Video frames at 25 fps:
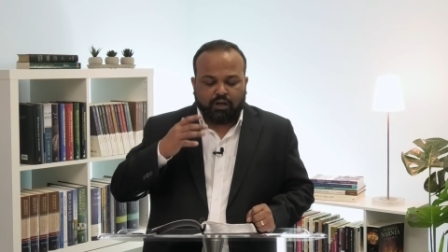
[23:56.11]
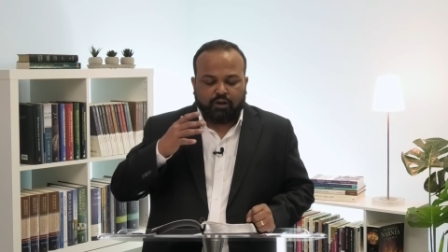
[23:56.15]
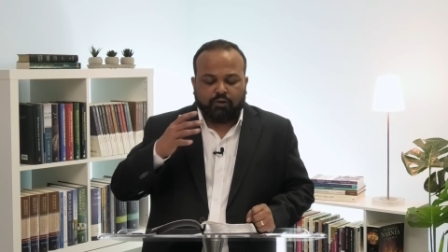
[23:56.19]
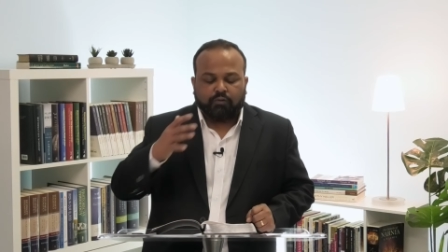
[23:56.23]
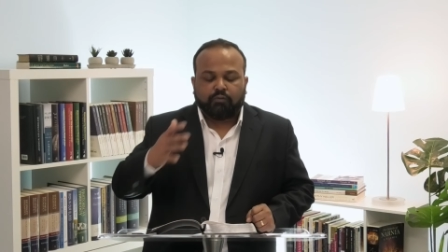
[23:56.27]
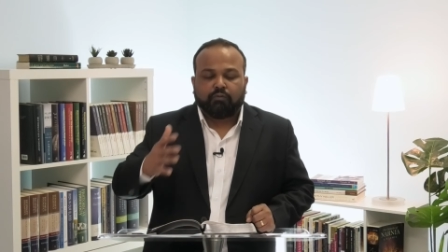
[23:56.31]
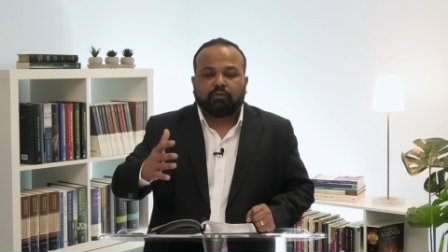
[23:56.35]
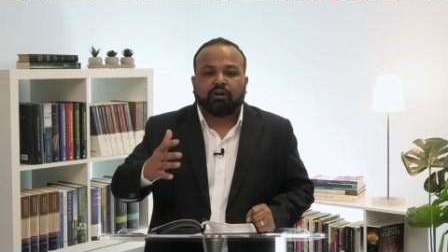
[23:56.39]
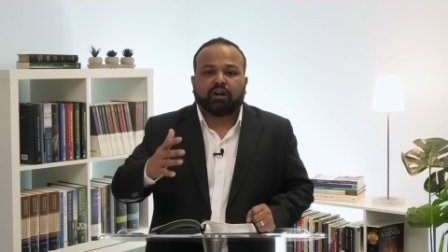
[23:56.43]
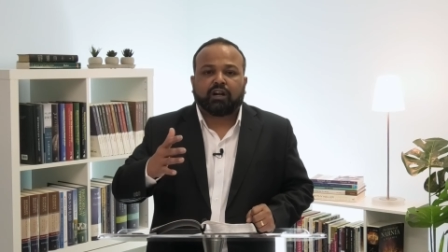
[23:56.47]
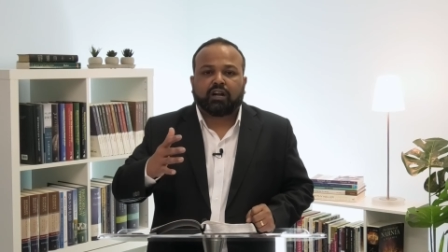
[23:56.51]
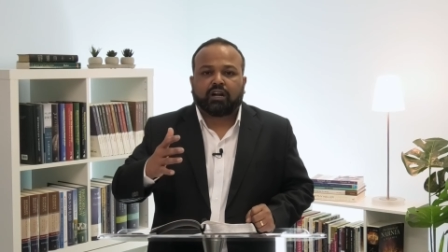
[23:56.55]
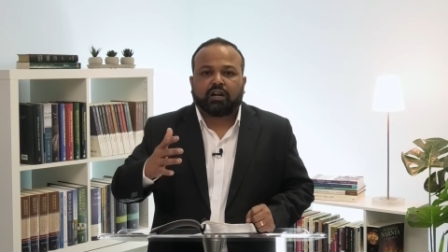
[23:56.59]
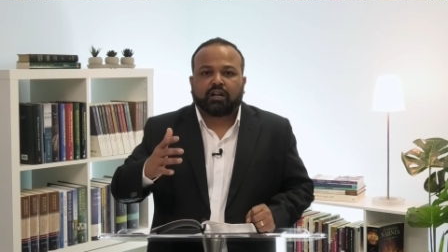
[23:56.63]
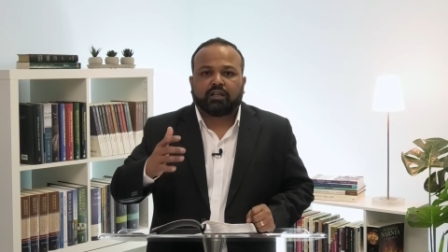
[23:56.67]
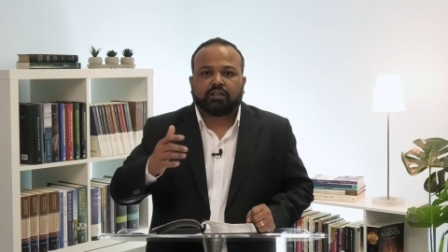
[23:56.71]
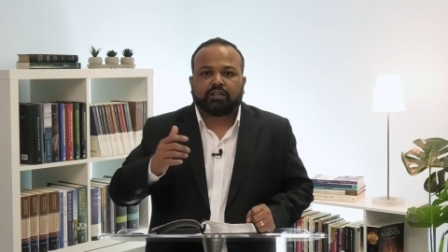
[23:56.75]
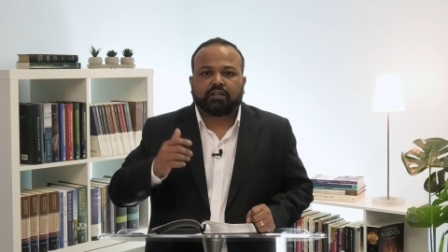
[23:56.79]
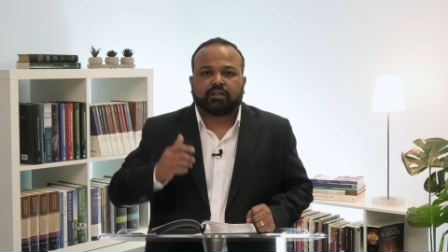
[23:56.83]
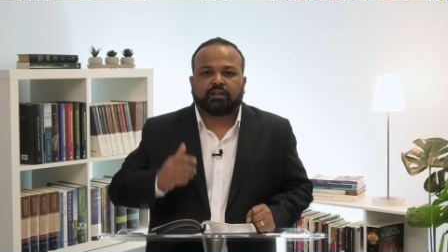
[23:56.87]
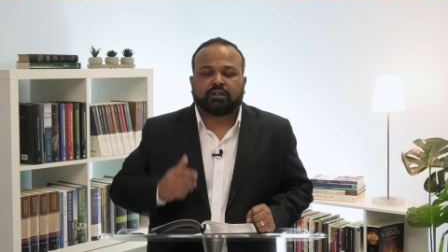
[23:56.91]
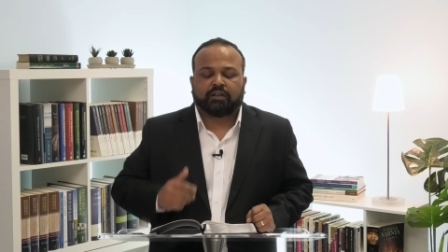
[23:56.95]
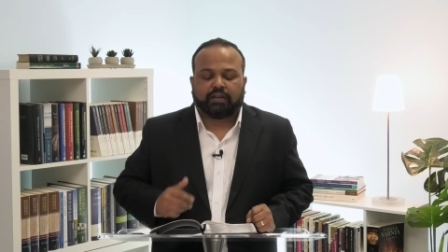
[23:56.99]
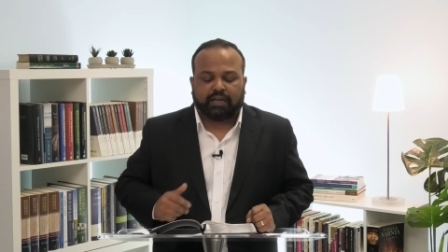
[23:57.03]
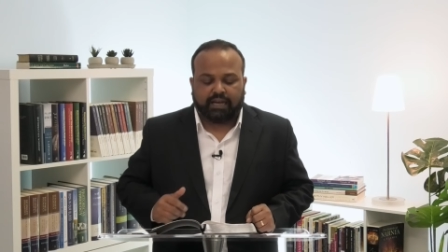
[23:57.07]
one
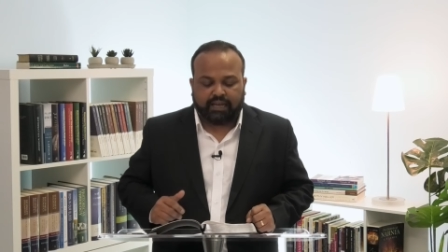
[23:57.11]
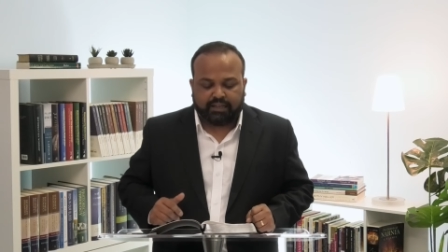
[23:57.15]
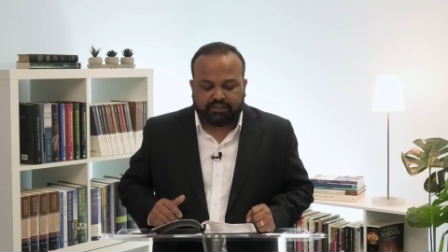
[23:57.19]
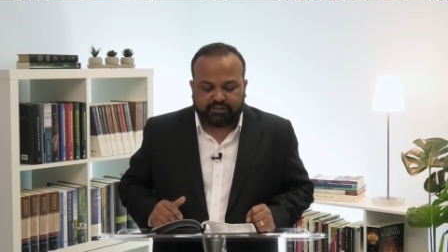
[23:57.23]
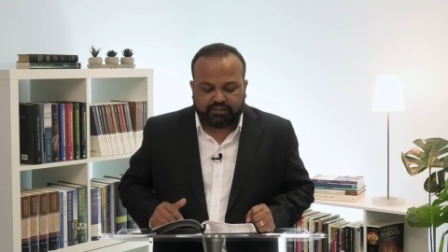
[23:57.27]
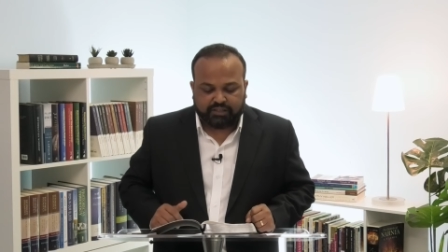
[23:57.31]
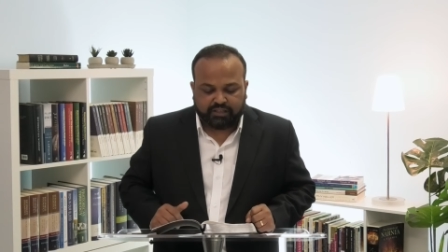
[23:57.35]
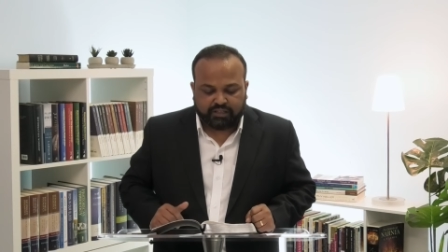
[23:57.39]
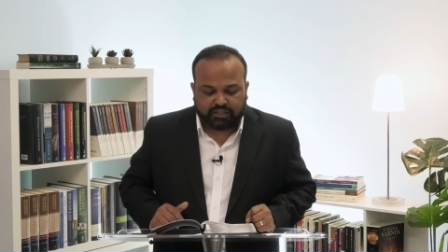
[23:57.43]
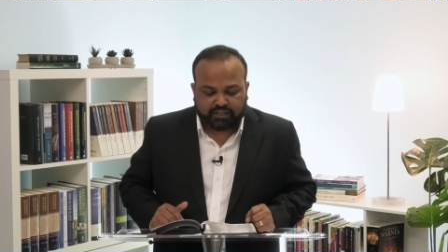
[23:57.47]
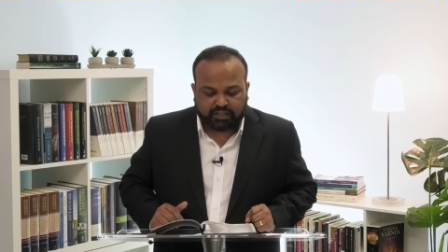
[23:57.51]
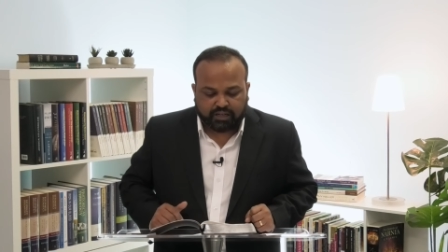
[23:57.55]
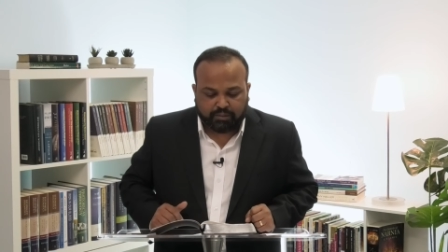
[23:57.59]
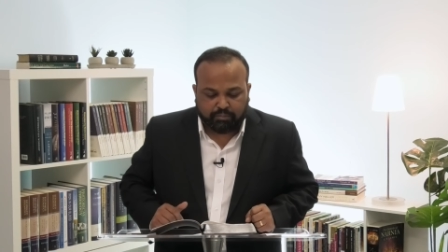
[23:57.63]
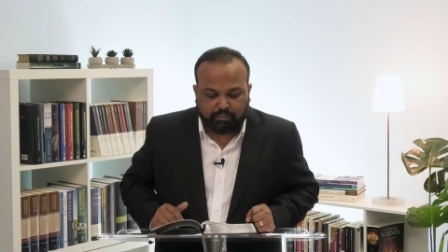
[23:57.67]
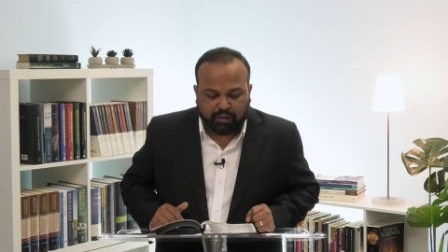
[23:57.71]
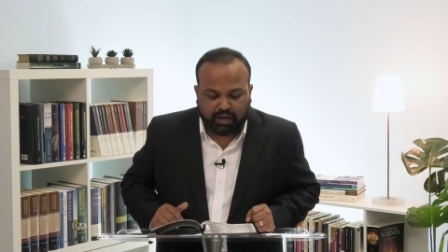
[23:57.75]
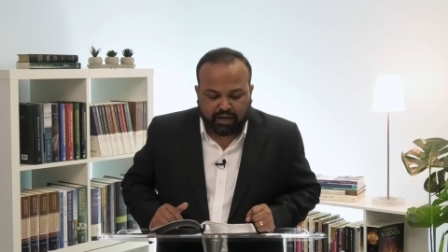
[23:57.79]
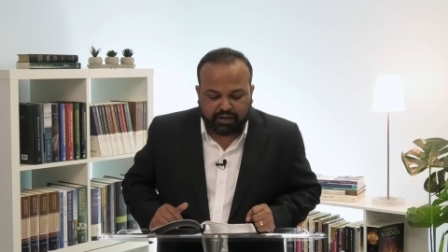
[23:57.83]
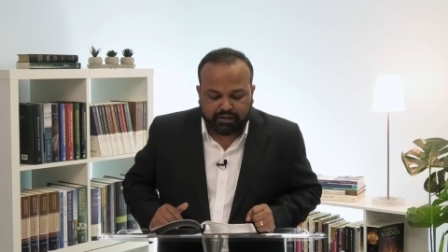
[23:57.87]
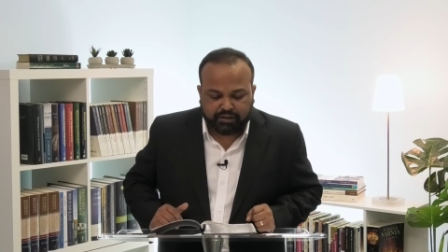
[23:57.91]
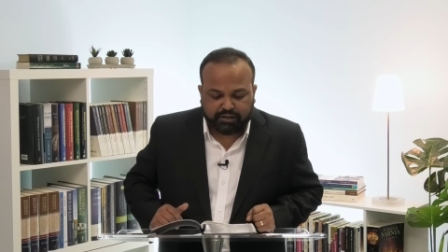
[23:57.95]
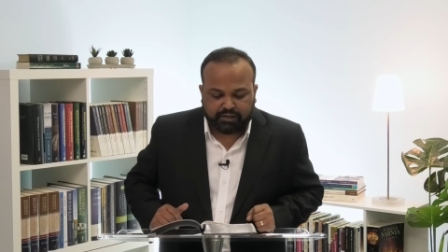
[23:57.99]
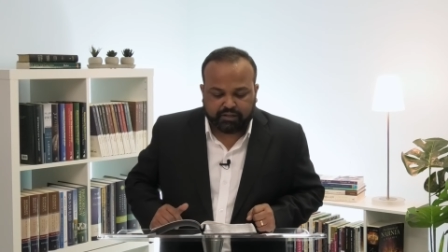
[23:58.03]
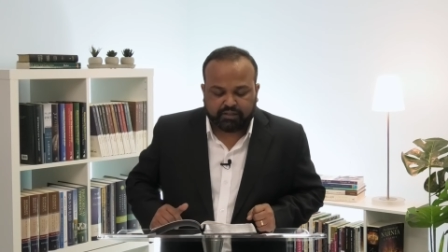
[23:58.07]
another as He
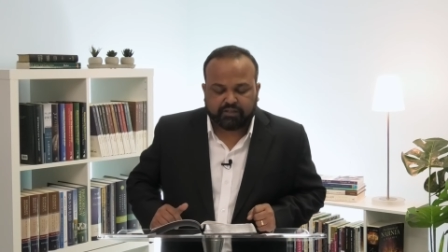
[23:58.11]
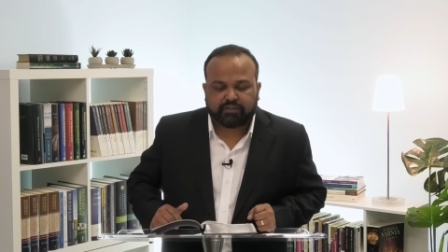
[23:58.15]
commanded